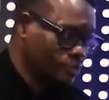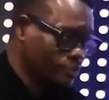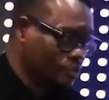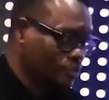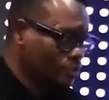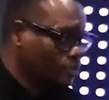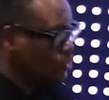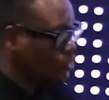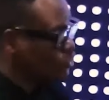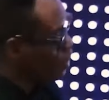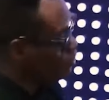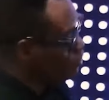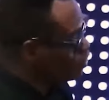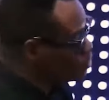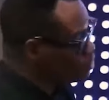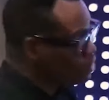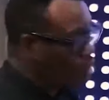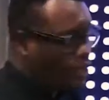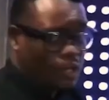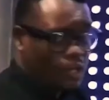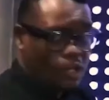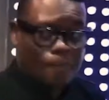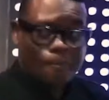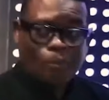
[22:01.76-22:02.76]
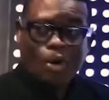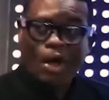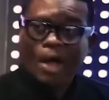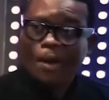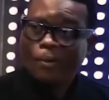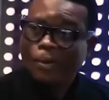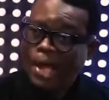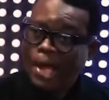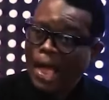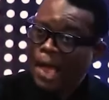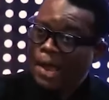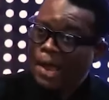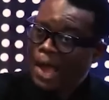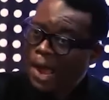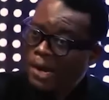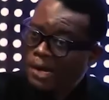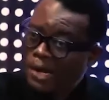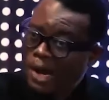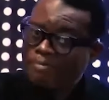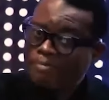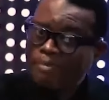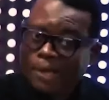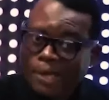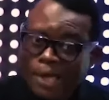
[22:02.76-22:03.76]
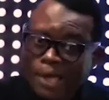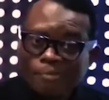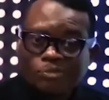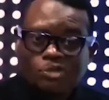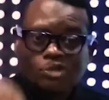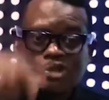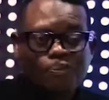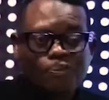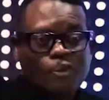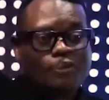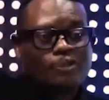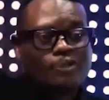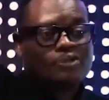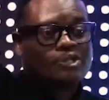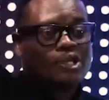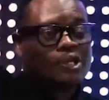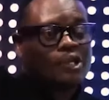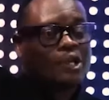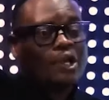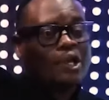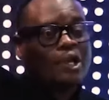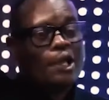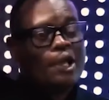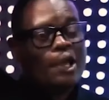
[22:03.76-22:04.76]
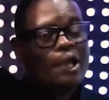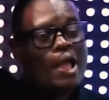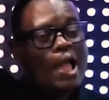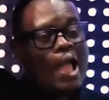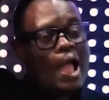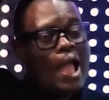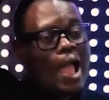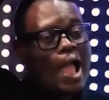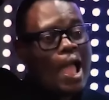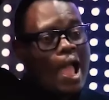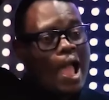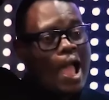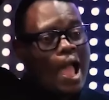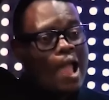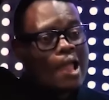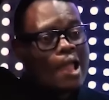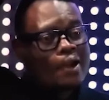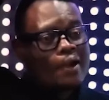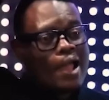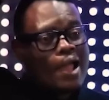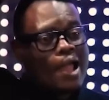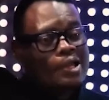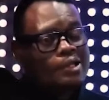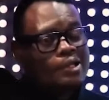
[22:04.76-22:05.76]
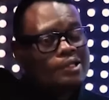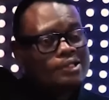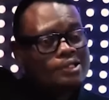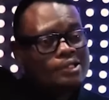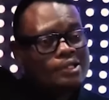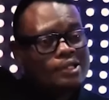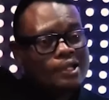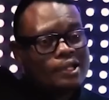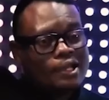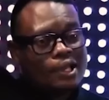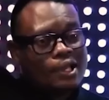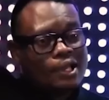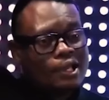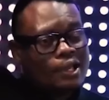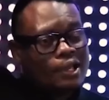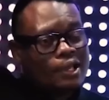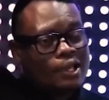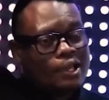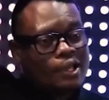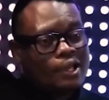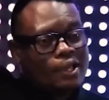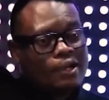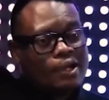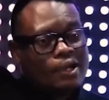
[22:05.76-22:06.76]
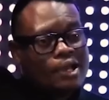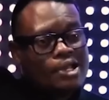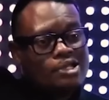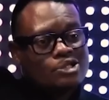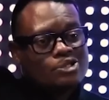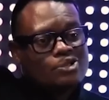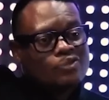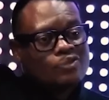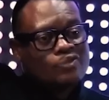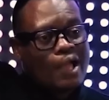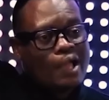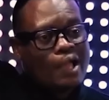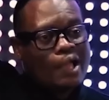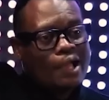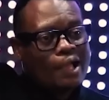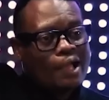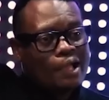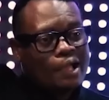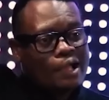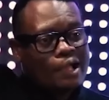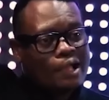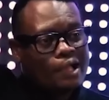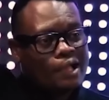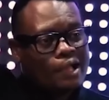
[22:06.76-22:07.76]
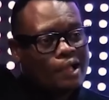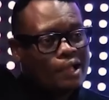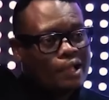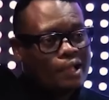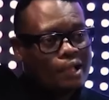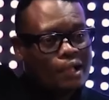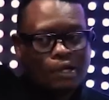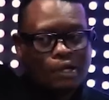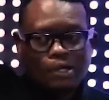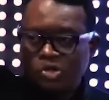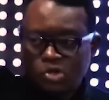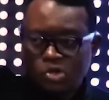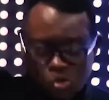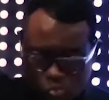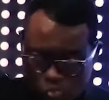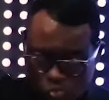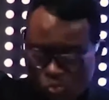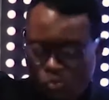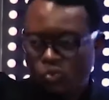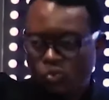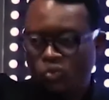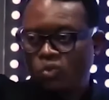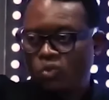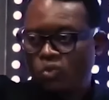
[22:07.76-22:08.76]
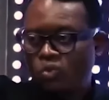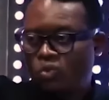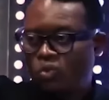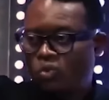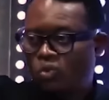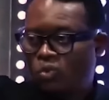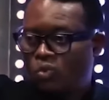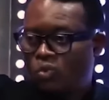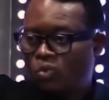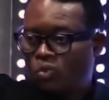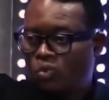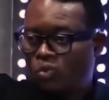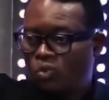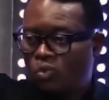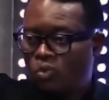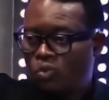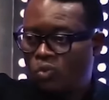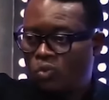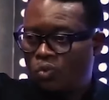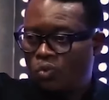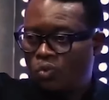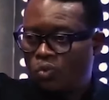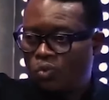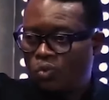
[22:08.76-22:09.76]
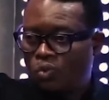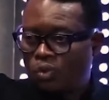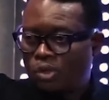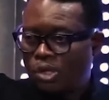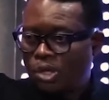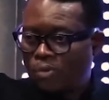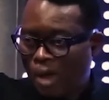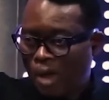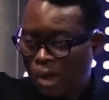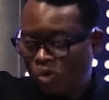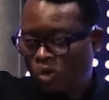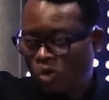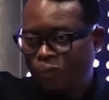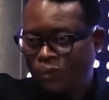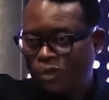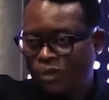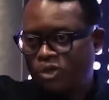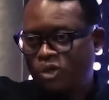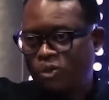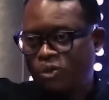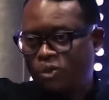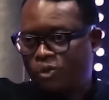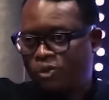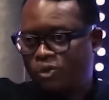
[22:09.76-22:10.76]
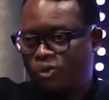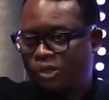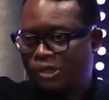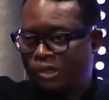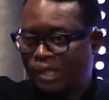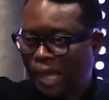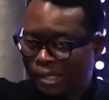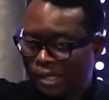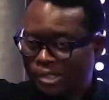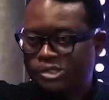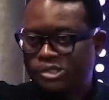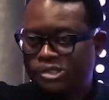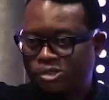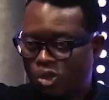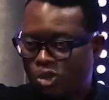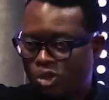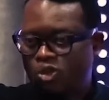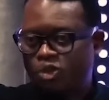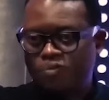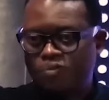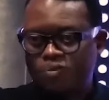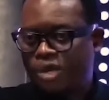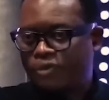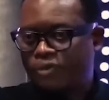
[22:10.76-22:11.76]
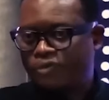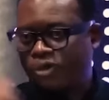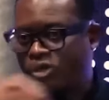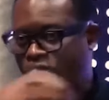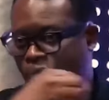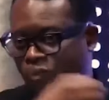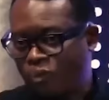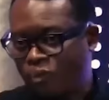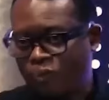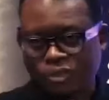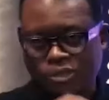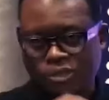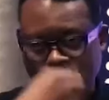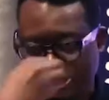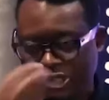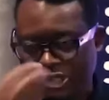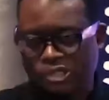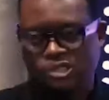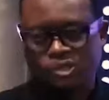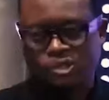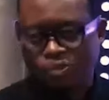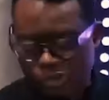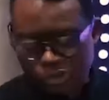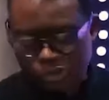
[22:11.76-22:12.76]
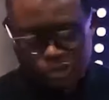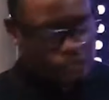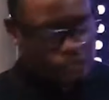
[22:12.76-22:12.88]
So I'm not, but I never came to the pulpit to say, I ride Range Rover. No. In my own opinion, that doesn't make for the pulpit's testimony.